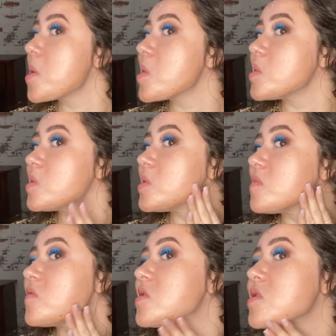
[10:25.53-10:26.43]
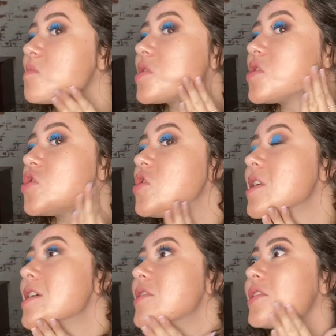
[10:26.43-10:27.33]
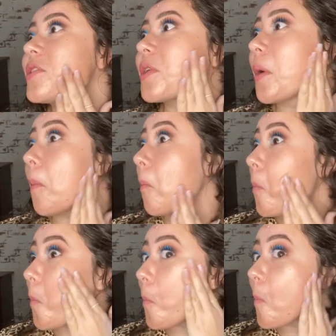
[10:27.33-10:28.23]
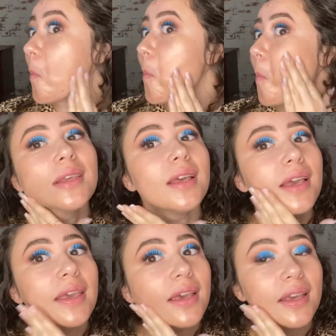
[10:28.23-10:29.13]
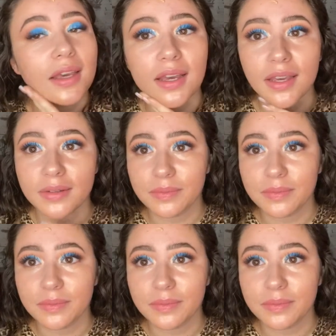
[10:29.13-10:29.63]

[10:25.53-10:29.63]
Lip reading: It's definitely not my shade either. Ay, ay, ay.